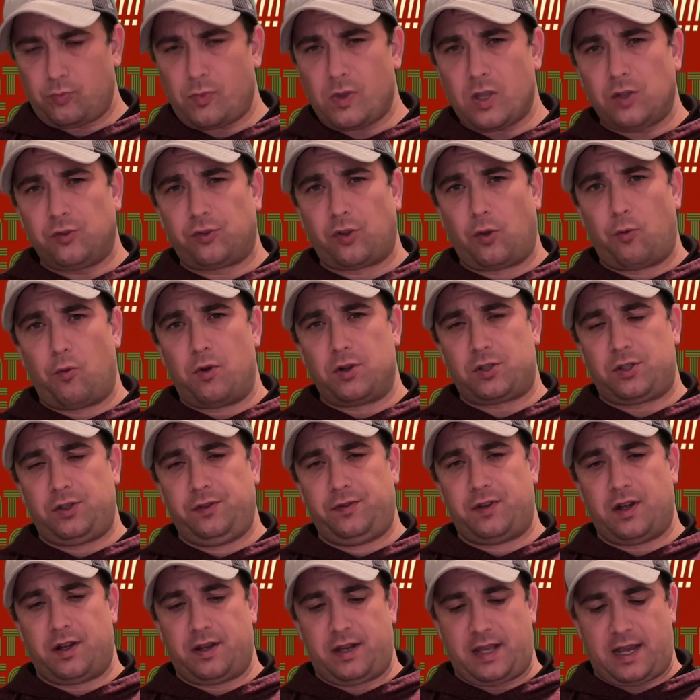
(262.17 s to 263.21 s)
So once you've
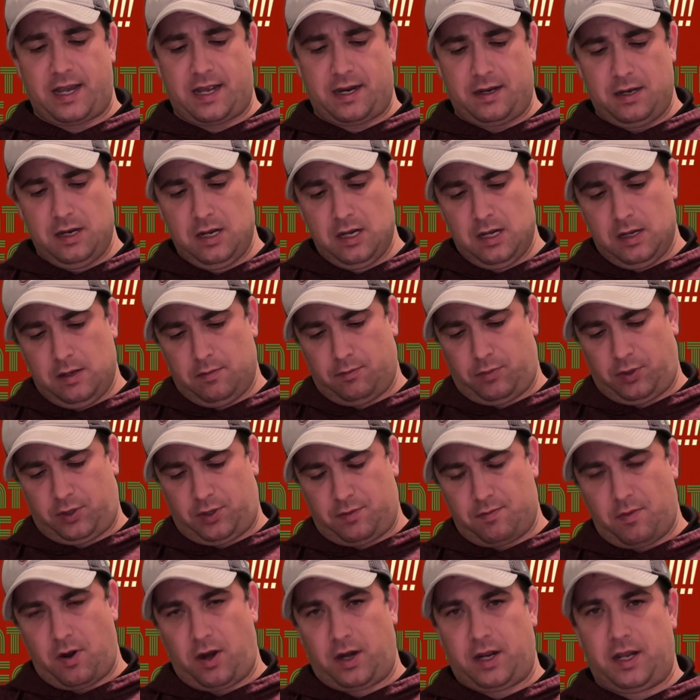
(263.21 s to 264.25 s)
done that, put your
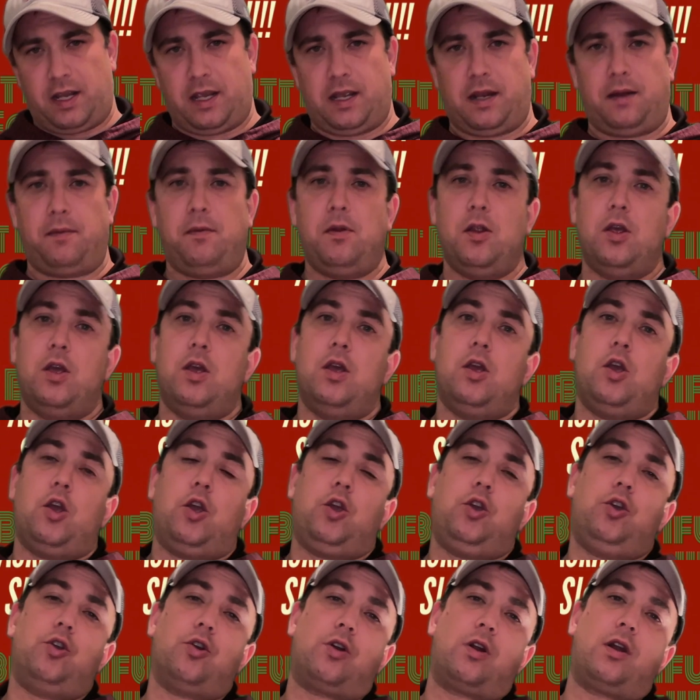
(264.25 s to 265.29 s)
money in,
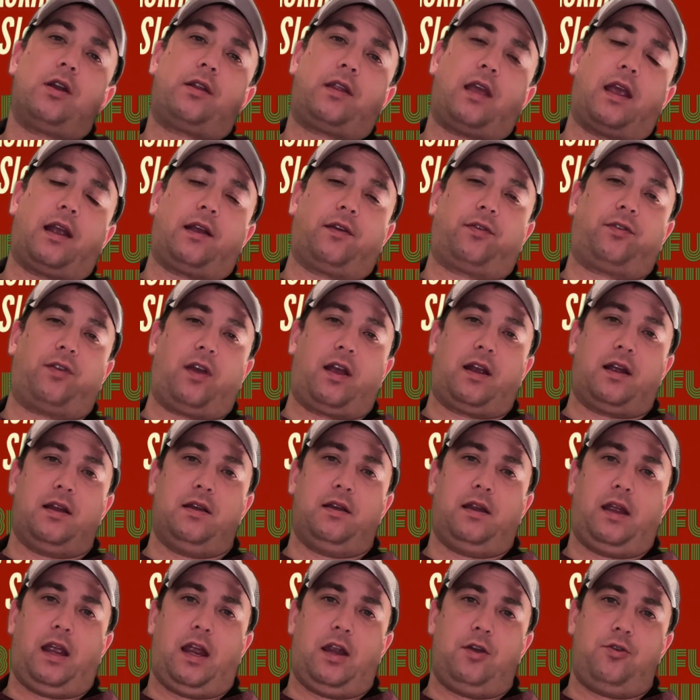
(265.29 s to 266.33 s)
you're going to take a second
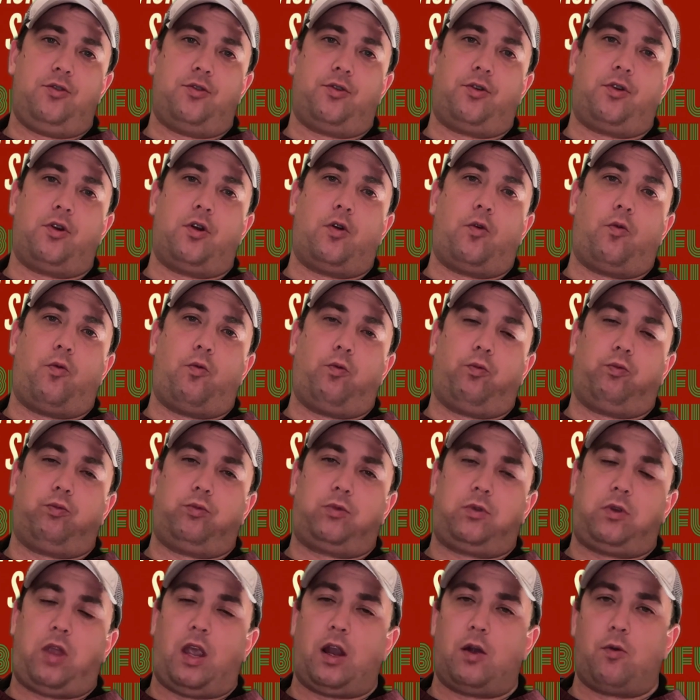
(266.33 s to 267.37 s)
and you're going to
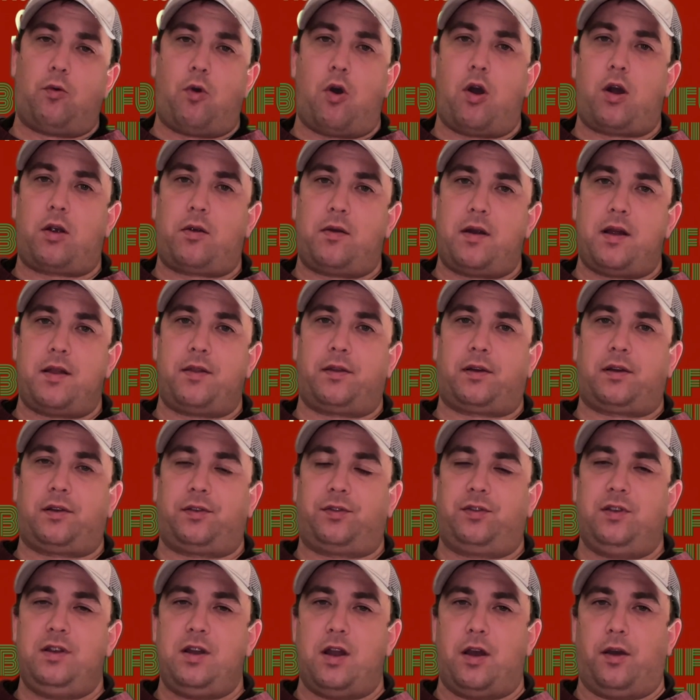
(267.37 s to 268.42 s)
take a walk around the
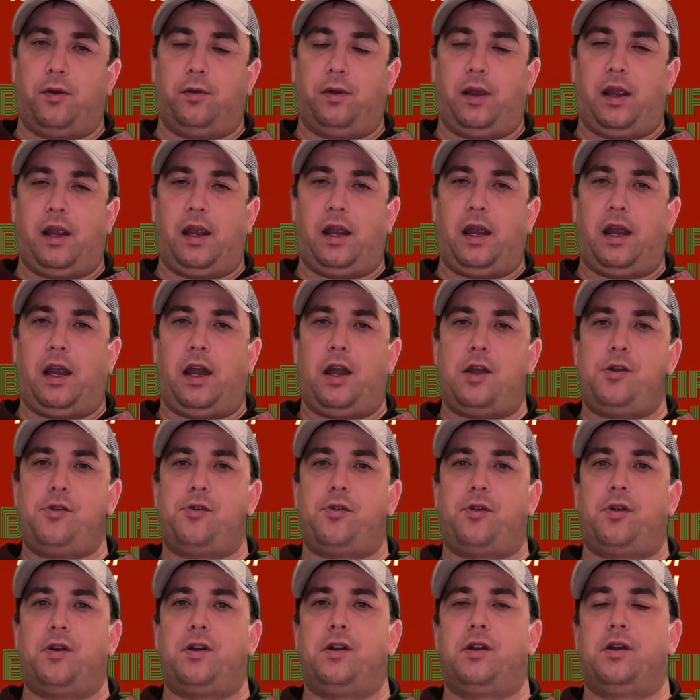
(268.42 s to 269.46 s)
casino, and you're
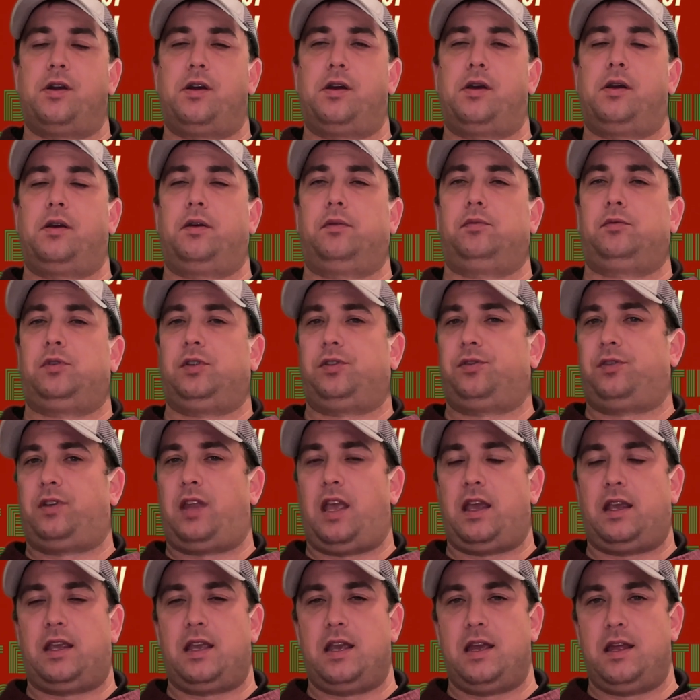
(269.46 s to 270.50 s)
going to just
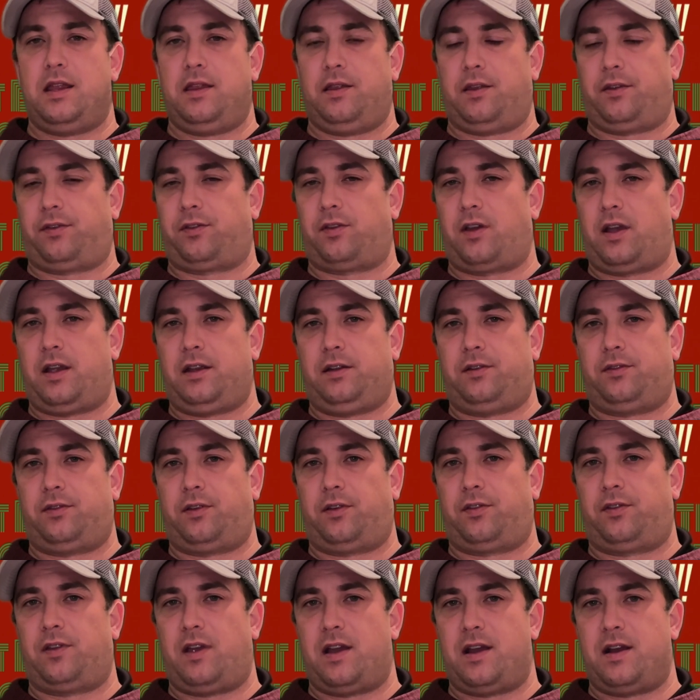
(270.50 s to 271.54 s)
take in the sights, the
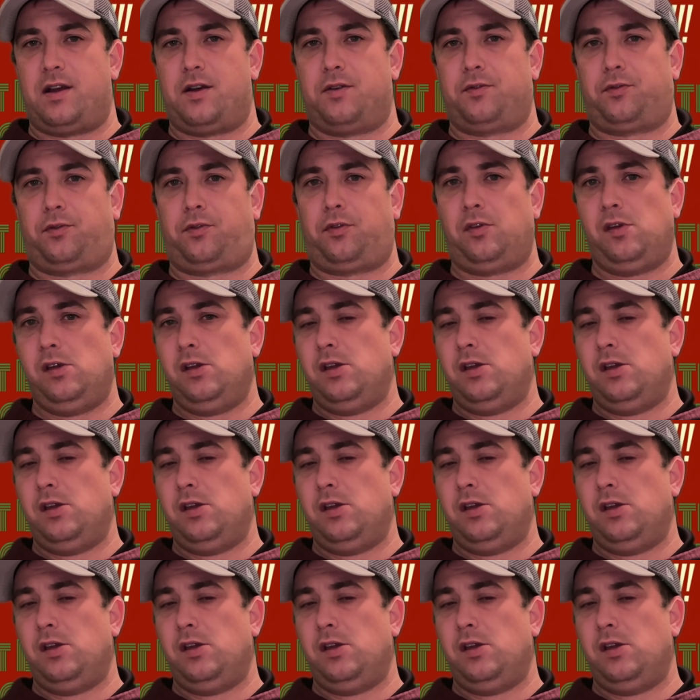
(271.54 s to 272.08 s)
sounds.